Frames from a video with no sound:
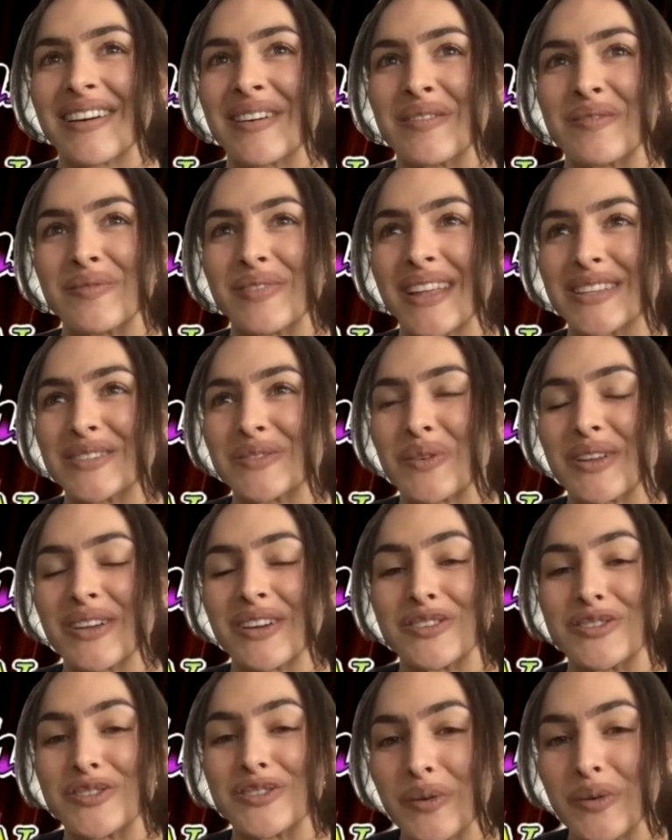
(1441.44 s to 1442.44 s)
That's what you're
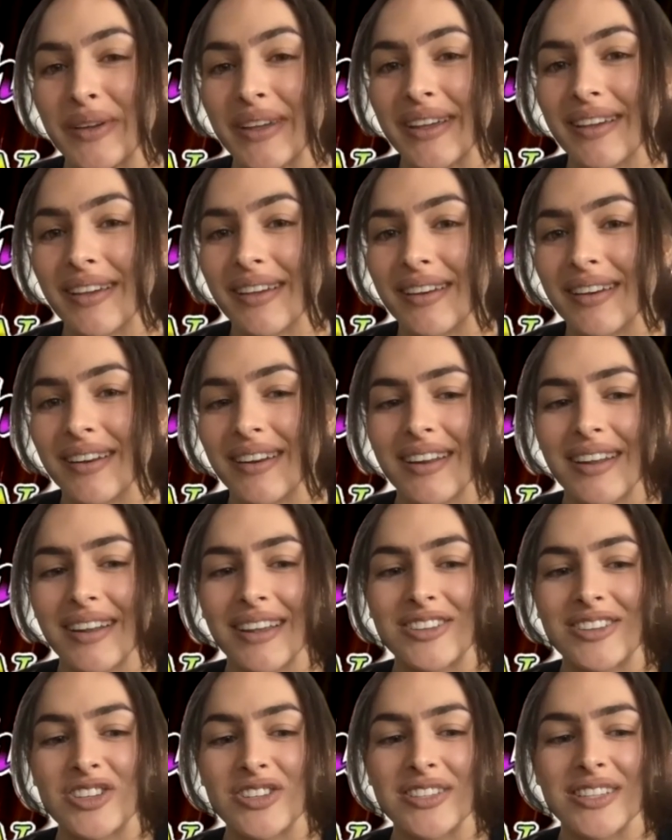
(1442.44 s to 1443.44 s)
doing. And
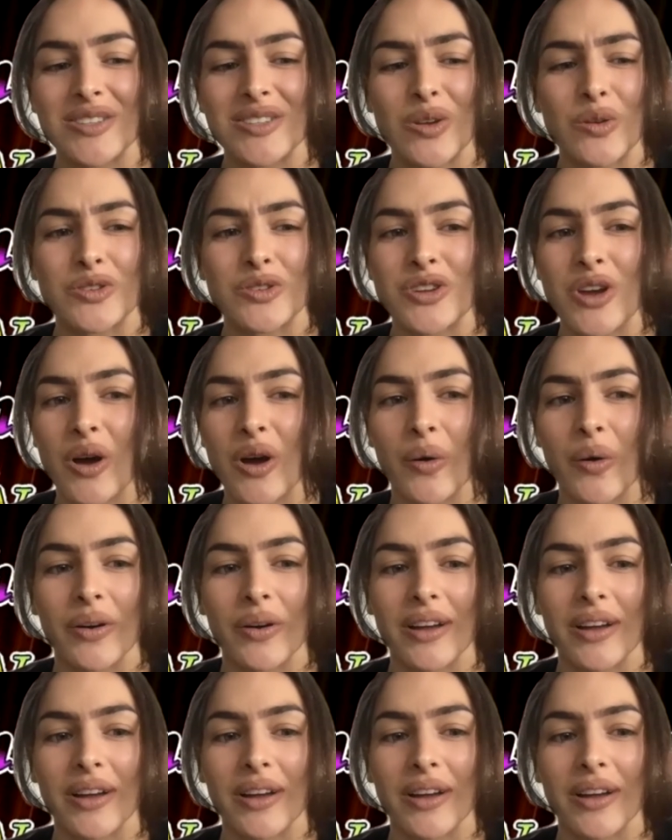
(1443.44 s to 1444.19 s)
just this whole show.